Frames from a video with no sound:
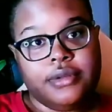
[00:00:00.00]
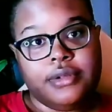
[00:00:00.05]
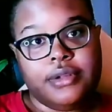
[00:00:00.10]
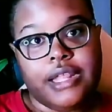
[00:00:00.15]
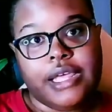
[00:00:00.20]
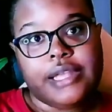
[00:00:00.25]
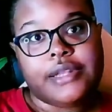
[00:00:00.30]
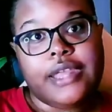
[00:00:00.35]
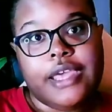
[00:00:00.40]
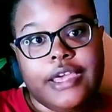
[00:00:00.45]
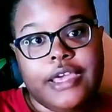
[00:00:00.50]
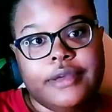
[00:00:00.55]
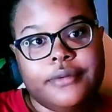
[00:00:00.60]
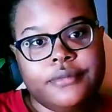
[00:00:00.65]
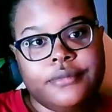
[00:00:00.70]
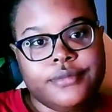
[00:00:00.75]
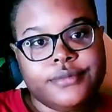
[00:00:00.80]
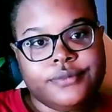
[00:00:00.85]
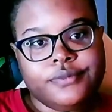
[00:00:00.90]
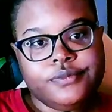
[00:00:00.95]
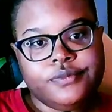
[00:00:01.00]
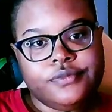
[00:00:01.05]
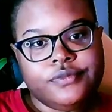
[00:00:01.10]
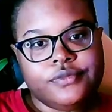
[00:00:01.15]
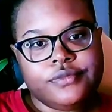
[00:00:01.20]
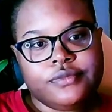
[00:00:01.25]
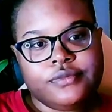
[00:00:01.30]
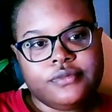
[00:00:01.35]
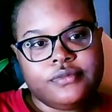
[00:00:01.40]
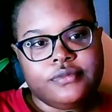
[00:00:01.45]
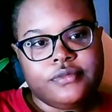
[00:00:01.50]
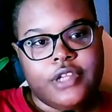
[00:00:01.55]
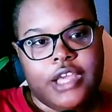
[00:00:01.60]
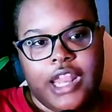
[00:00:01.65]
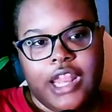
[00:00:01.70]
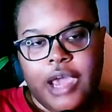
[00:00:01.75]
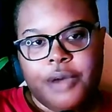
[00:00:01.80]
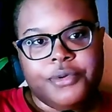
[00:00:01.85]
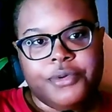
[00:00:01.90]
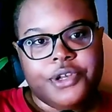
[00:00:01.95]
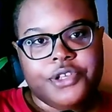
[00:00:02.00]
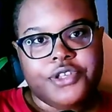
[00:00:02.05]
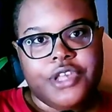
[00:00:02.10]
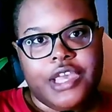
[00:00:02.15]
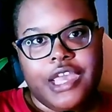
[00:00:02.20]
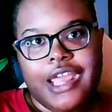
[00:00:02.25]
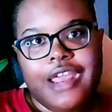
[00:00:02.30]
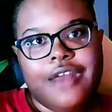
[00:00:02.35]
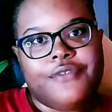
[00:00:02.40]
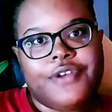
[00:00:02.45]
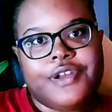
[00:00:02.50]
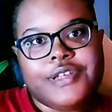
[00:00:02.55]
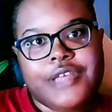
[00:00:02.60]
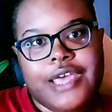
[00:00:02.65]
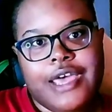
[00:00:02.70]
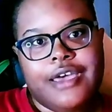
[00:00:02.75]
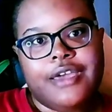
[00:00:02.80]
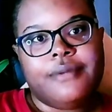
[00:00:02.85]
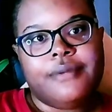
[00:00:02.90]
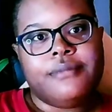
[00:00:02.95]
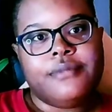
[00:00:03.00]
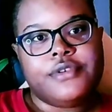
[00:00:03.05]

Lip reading: like that. And I would just say every time.